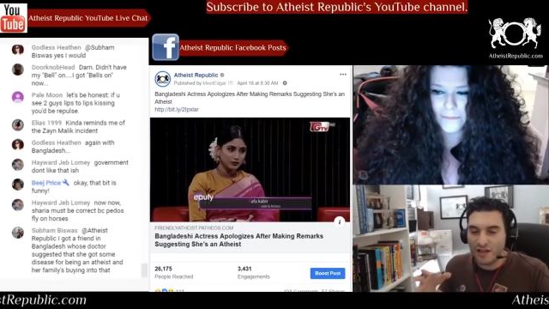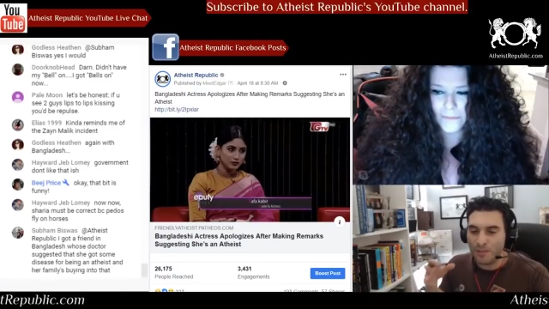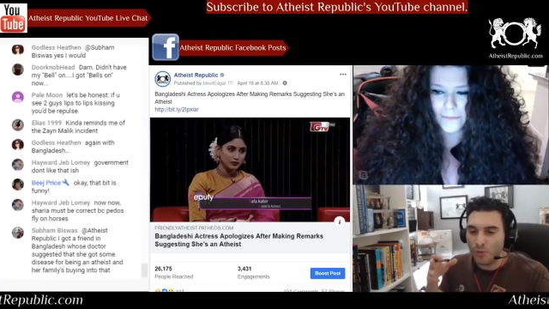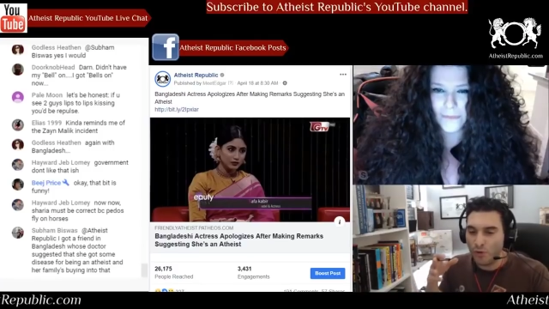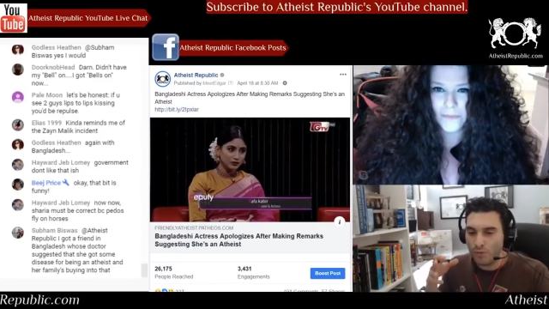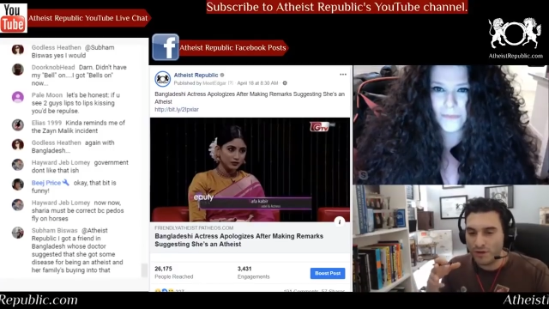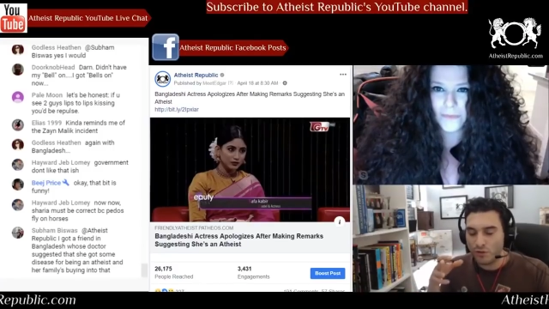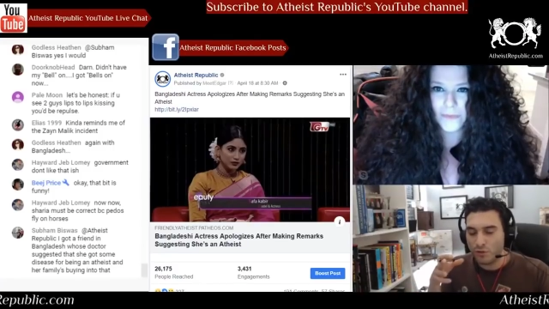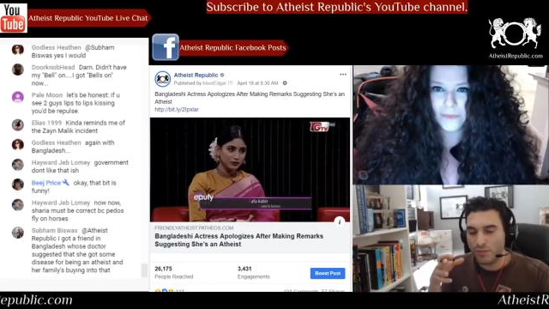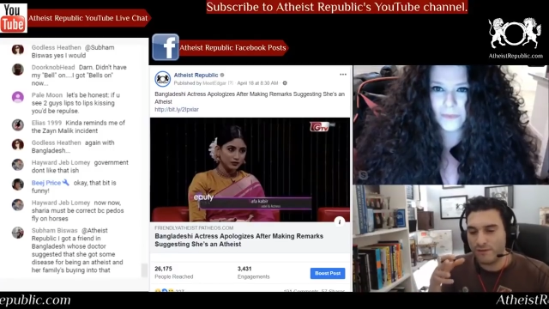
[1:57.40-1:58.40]
Speaker 1: I'm hoping
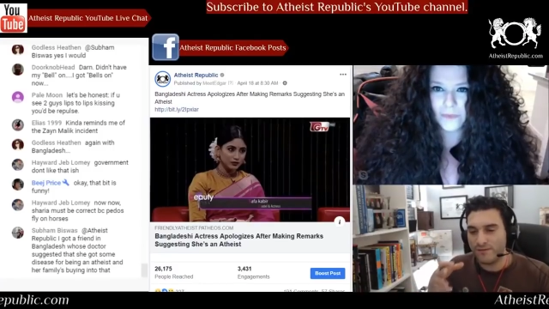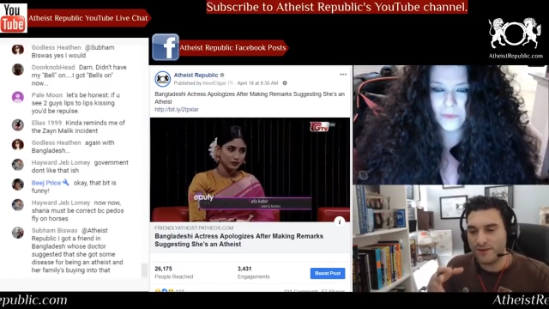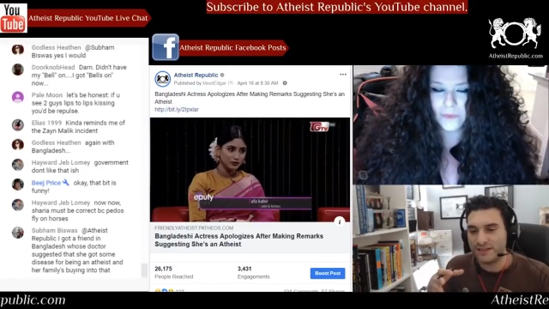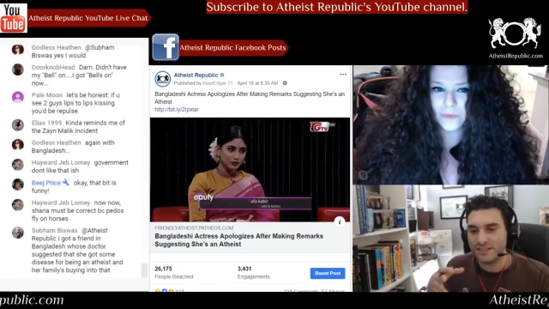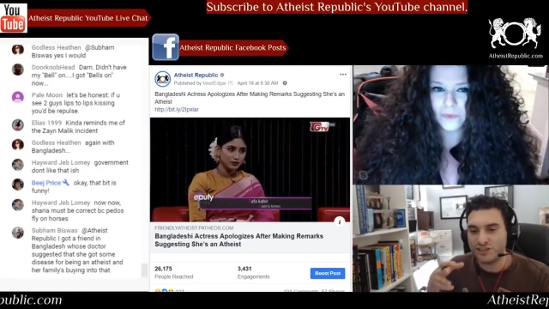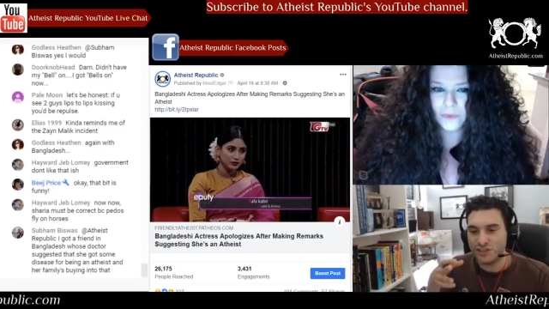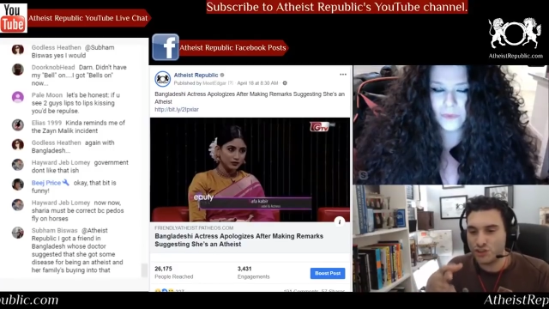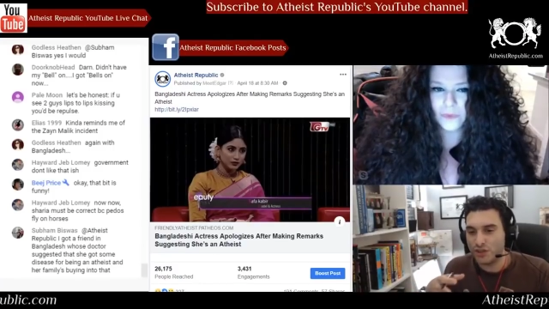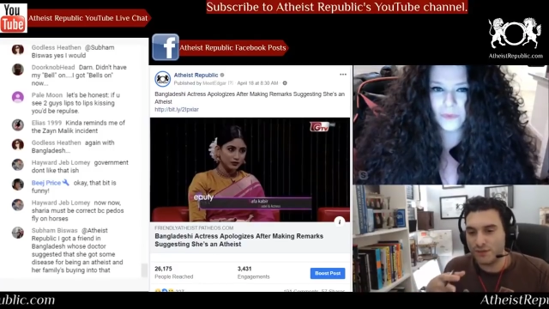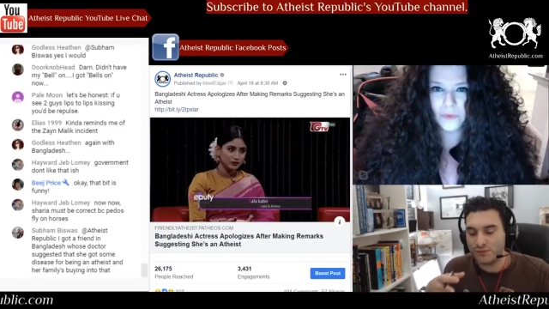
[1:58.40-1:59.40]
nobody thinks that she
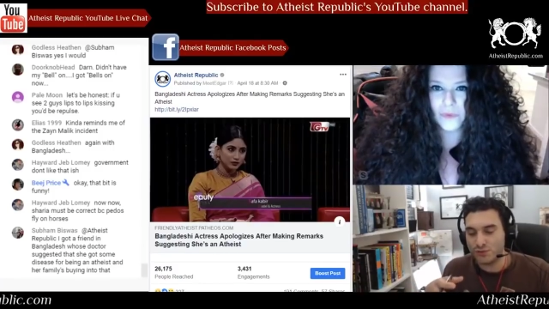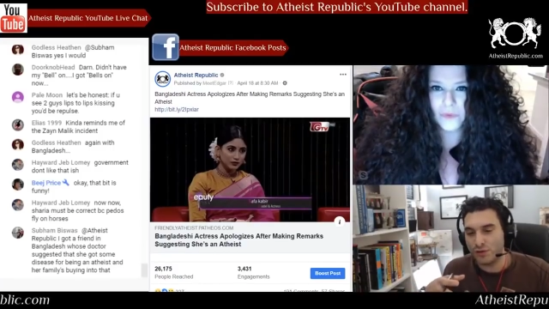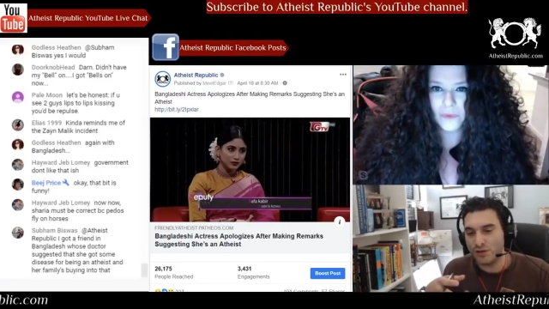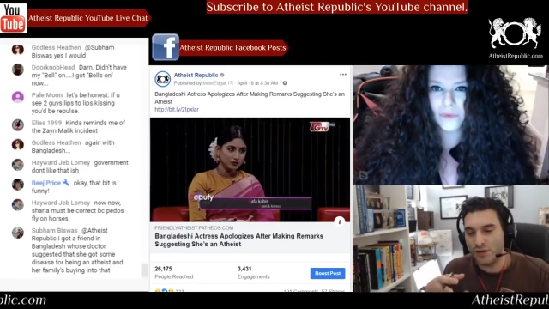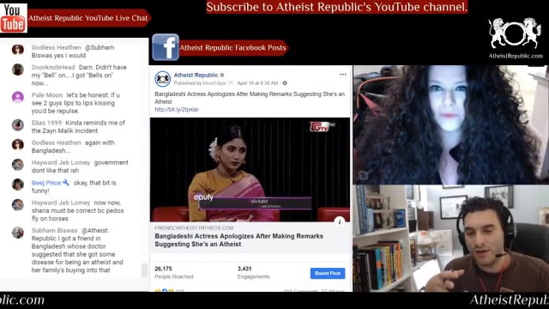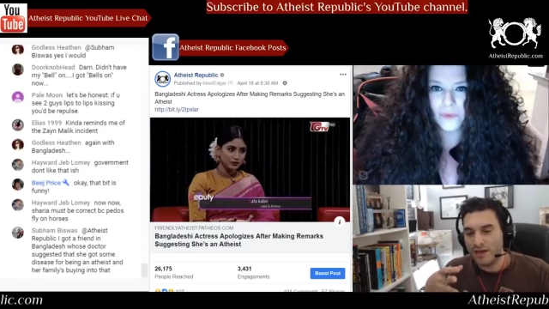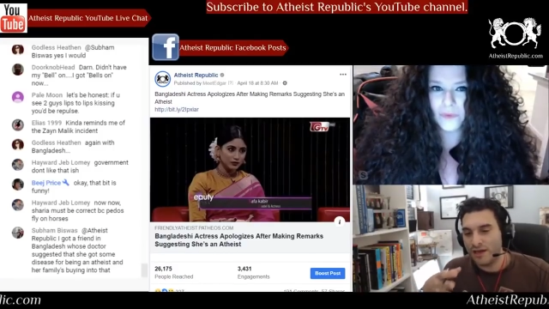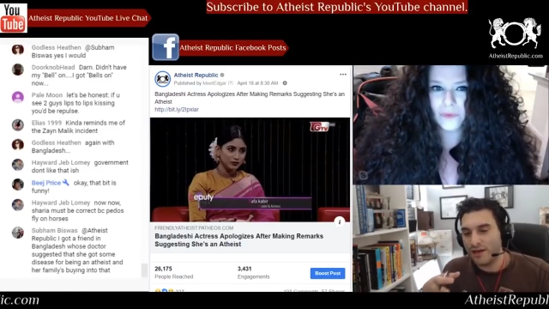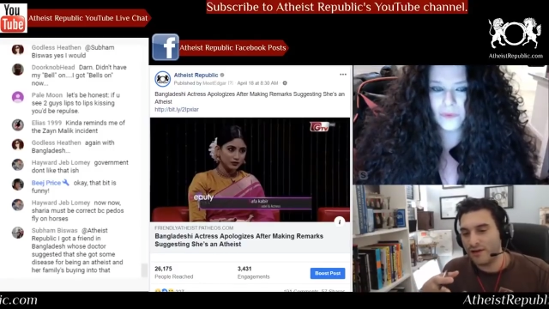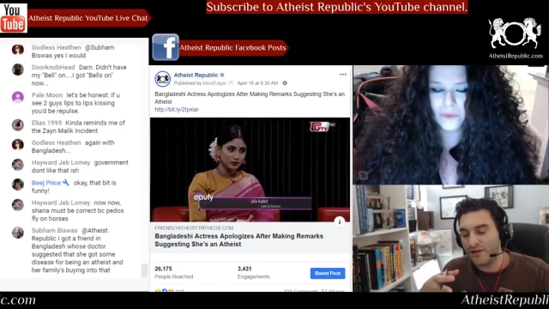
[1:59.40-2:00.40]
should have stood
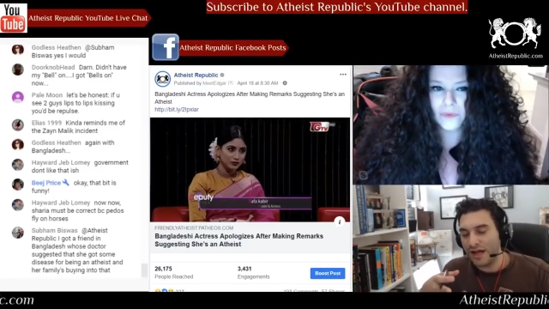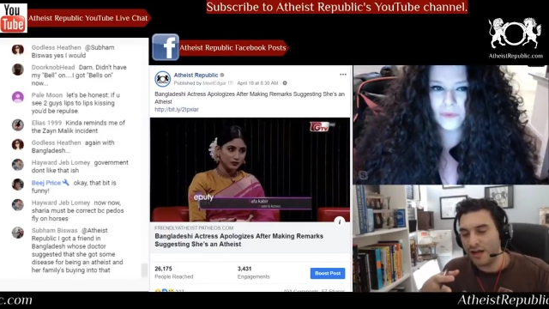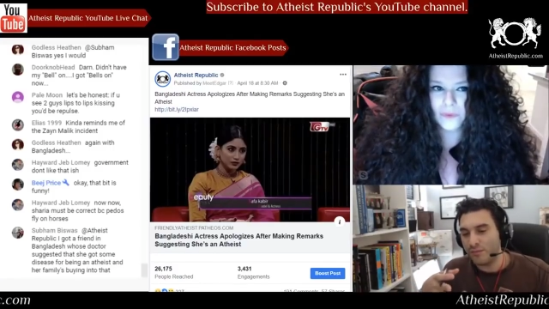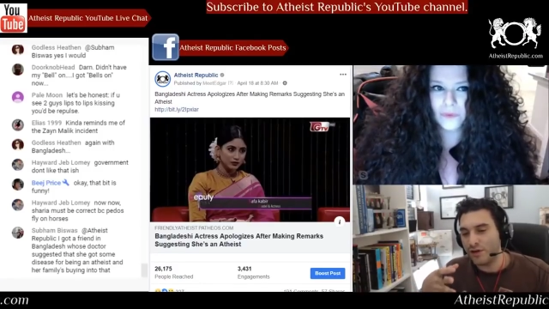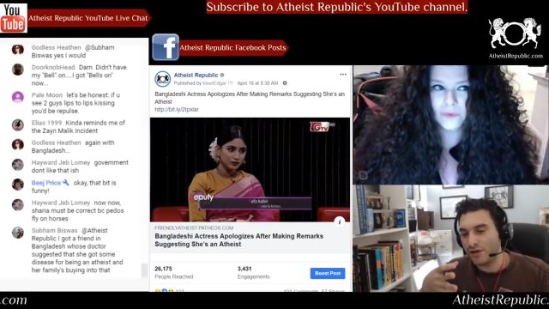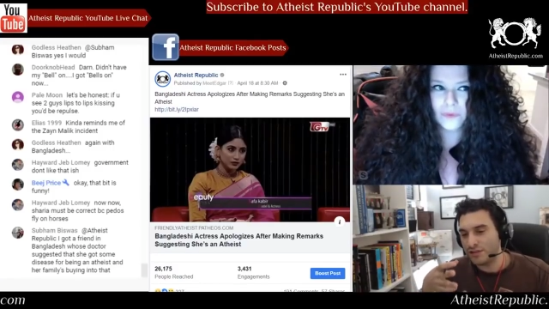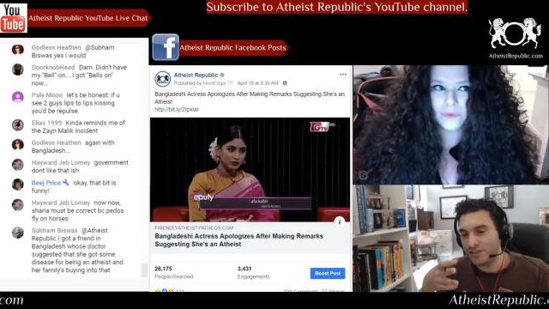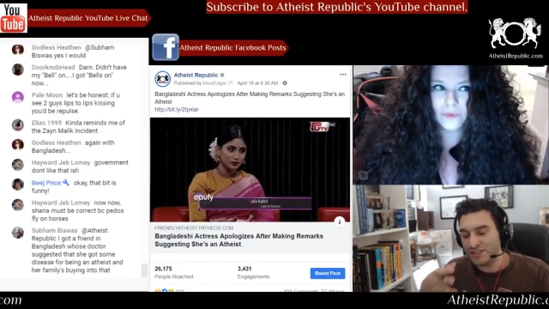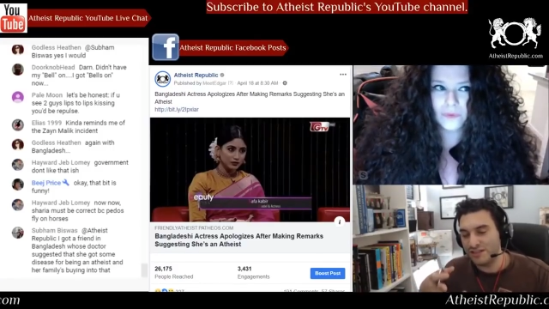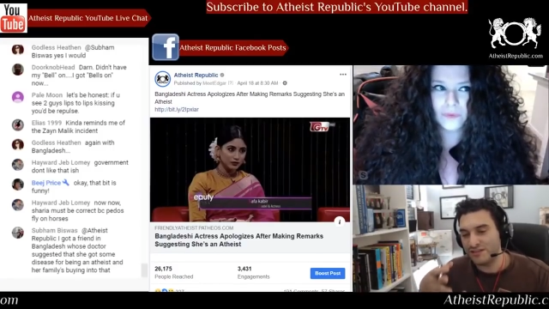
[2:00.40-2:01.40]
her ground because
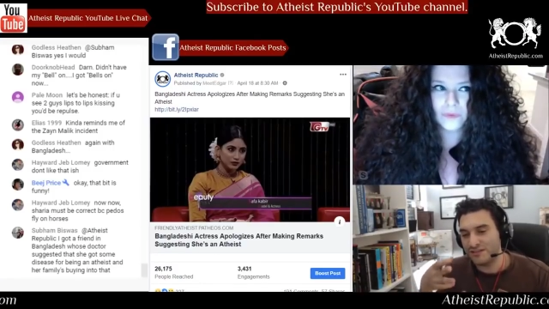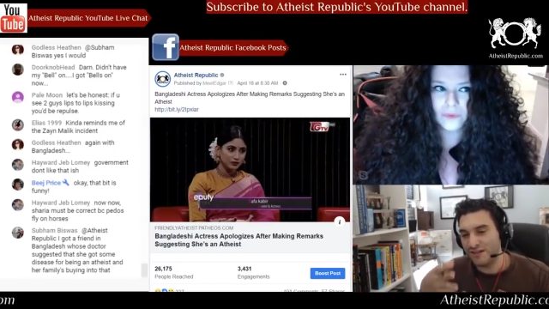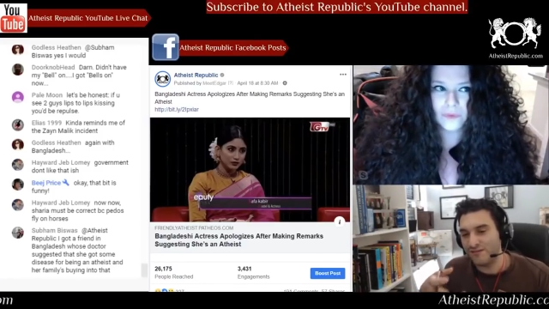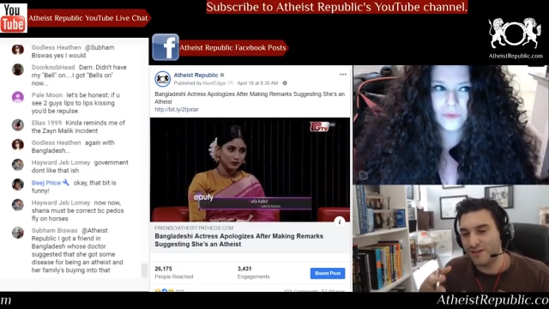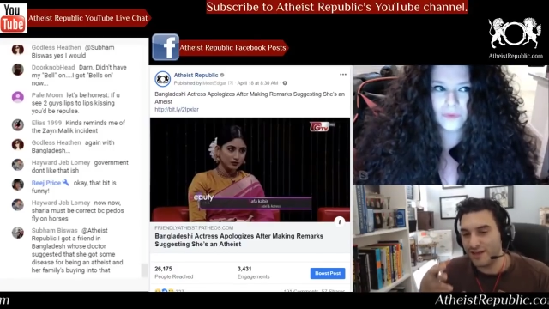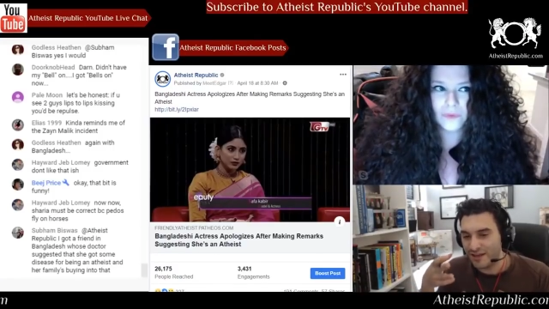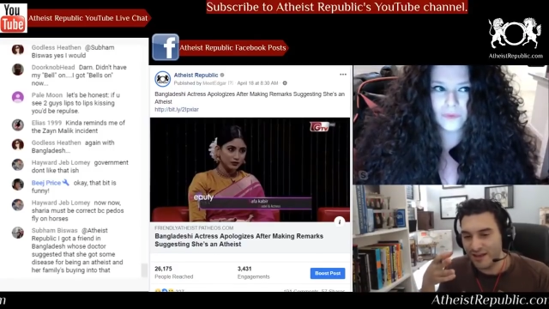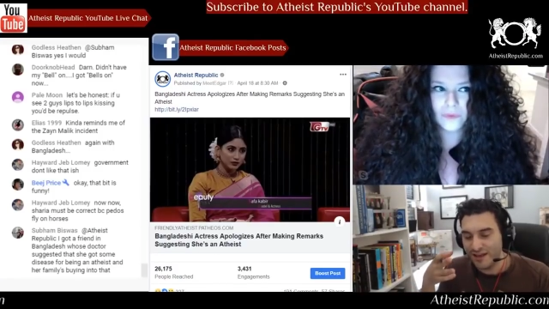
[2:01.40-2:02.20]
she's living